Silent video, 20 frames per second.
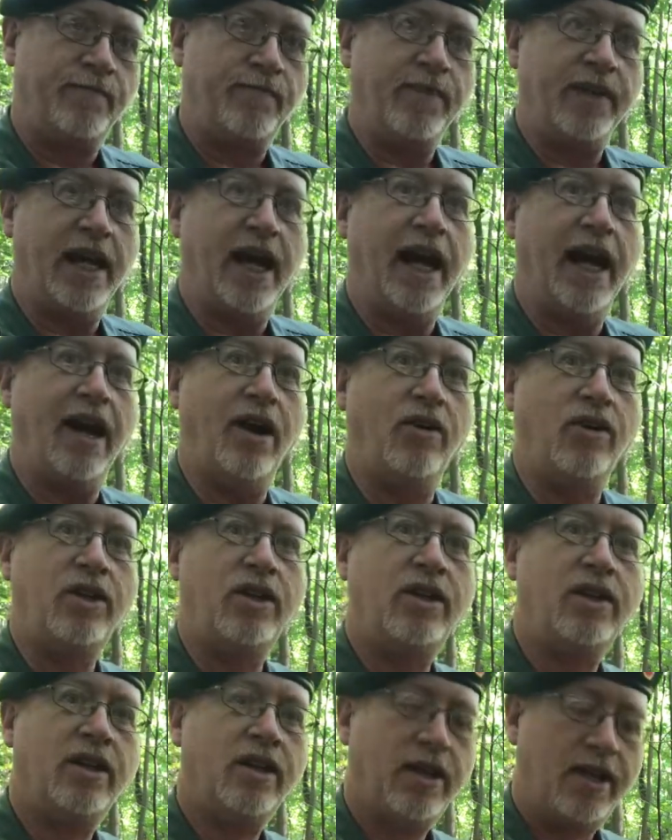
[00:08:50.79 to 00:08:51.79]
Now,
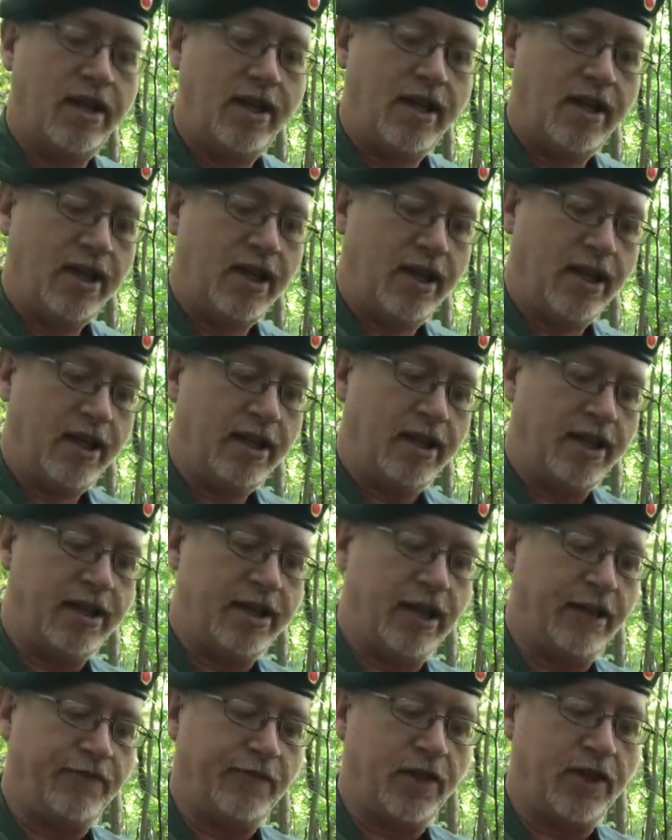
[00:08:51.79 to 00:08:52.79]
the
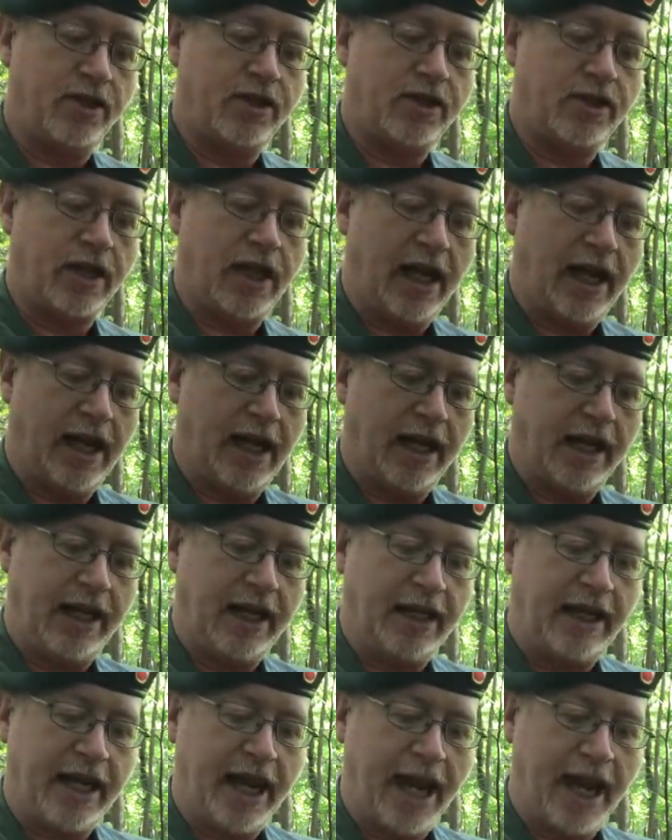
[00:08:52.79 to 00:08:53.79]
difference
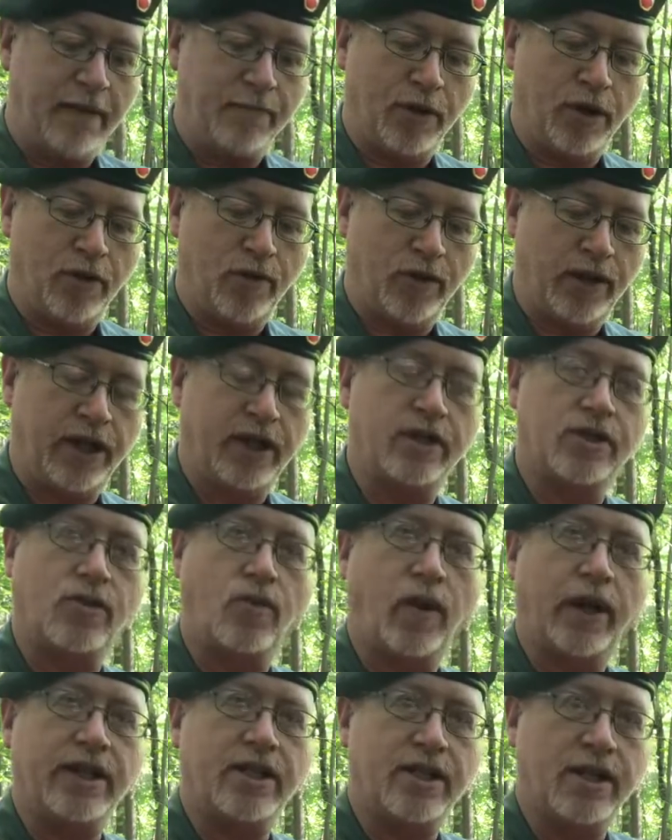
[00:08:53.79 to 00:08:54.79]
in the ammo is
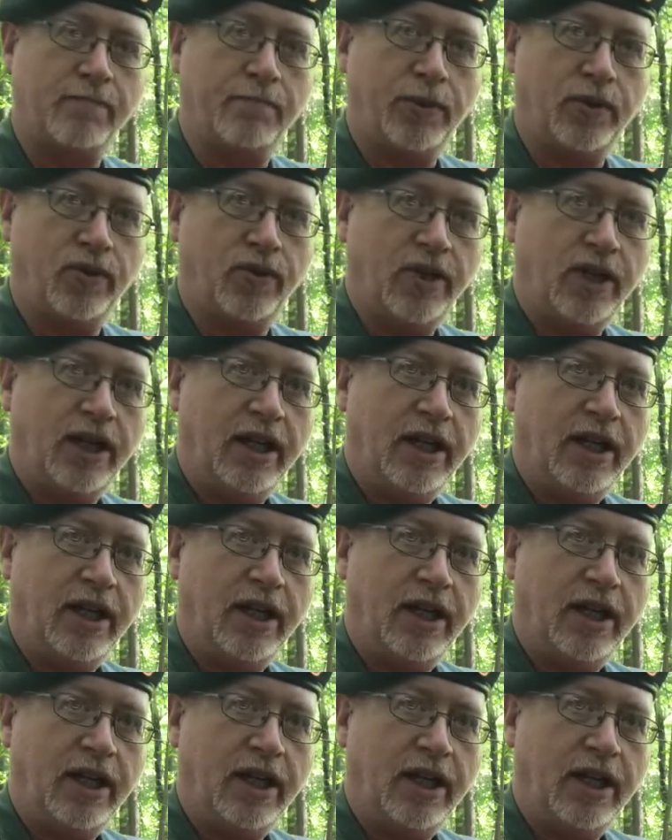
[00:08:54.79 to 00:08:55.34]
quite simple.